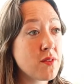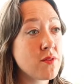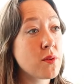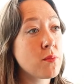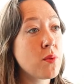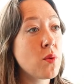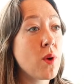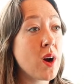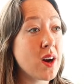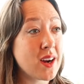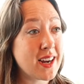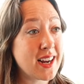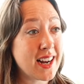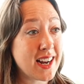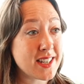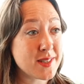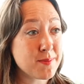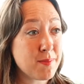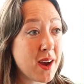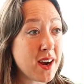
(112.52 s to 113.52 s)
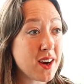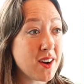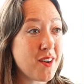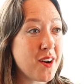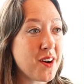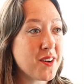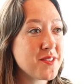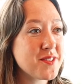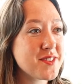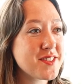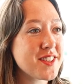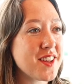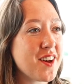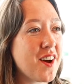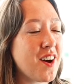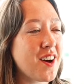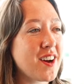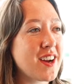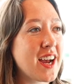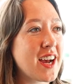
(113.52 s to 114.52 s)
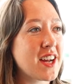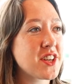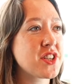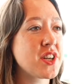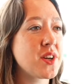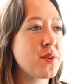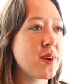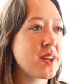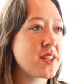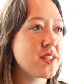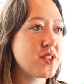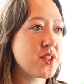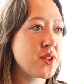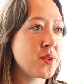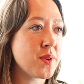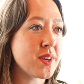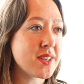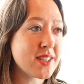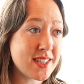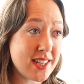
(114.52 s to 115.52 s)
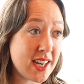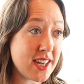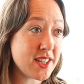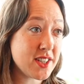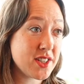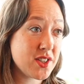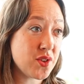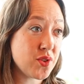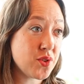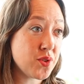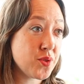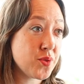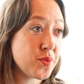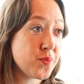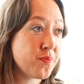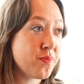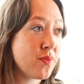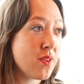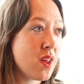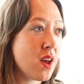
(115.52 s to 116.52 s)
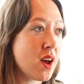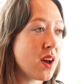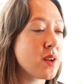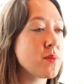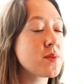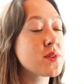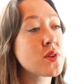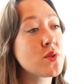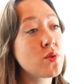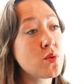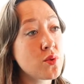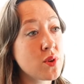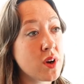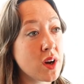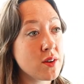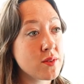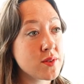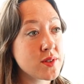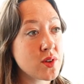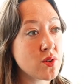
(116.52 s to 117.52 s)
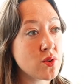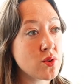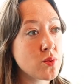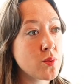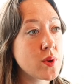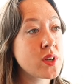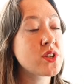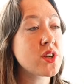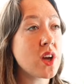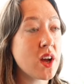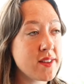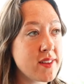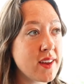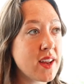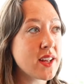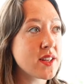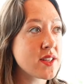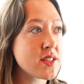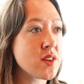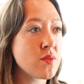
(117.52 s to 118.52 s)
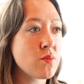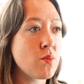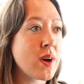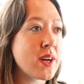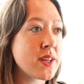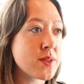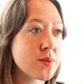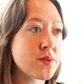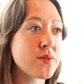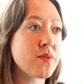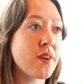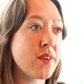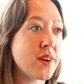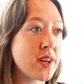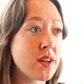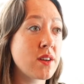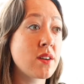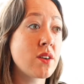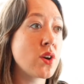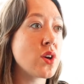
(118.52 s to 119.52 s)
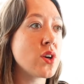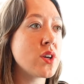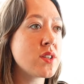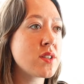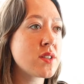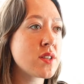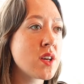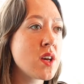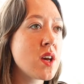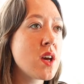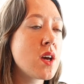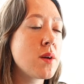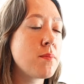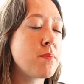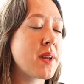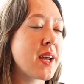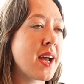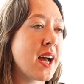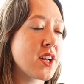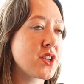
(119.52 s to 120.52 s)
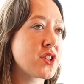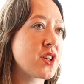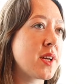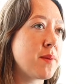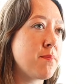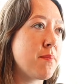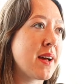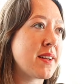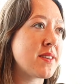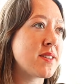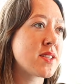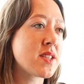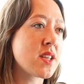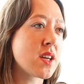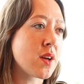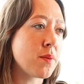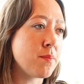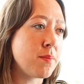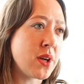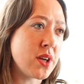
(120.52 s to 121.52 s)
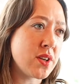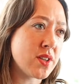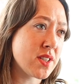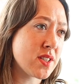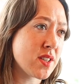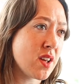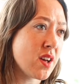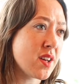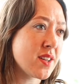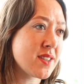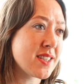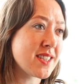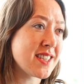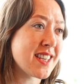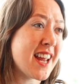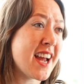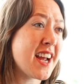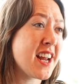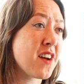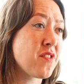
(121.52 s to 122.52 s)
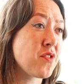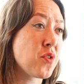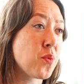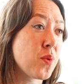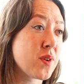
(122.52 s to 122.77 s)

and from a working class background, I actually went to a state school, and it was an all-girls school, which I think in some ways was very good, but it actually meant that computer science as an A-level